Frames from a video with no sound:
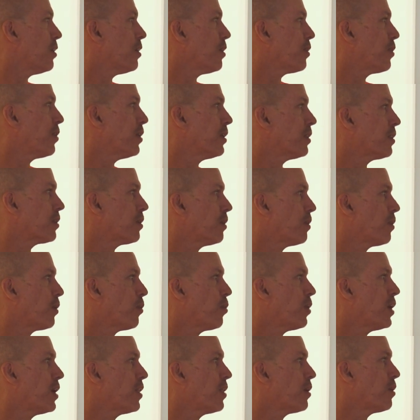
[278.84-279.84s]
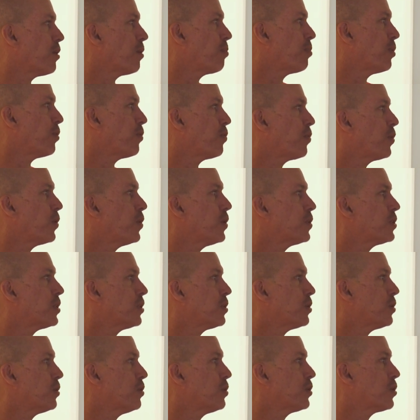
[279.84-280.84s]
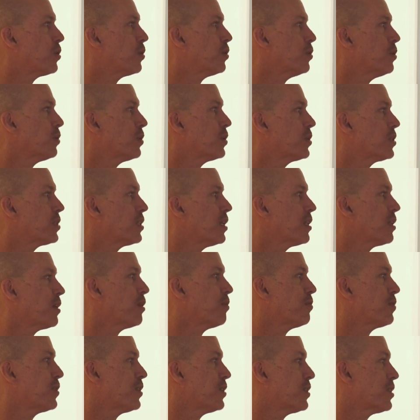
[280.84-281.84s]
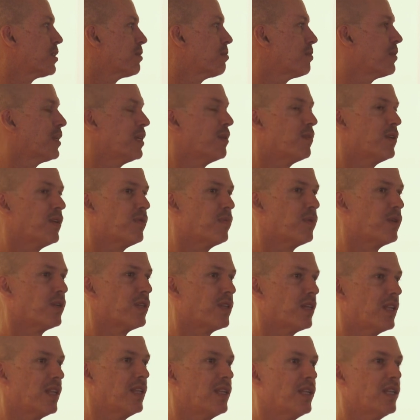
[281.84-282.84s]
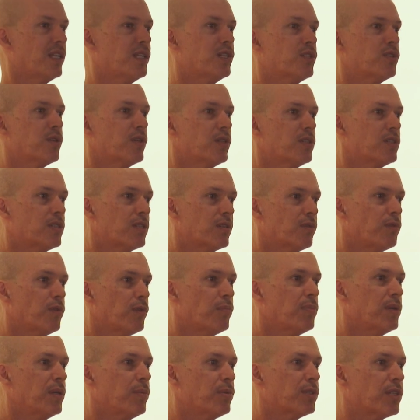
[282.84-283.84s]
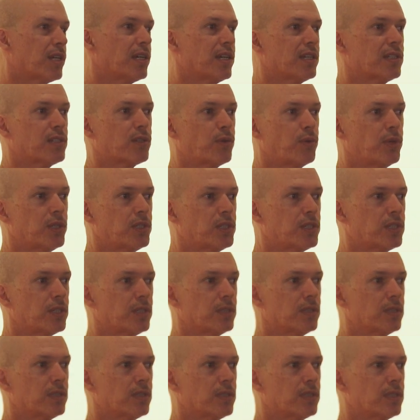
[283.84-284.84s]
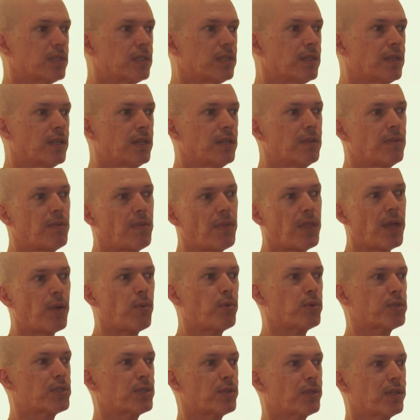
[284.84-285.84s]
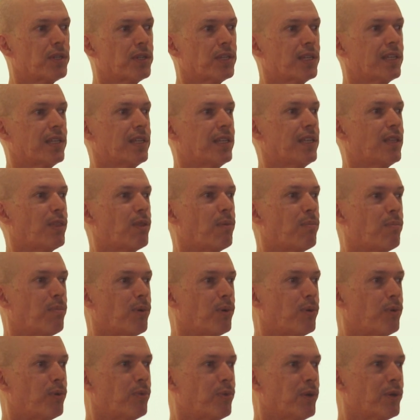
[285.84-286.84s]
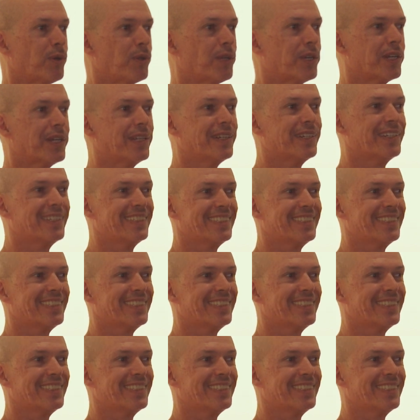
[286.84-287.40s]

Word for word: I, think that the way that I prefer to do talks, now that I've just given everybody that little intro, is to, for people to ask questions, and then that will sort of like get the ball rolling and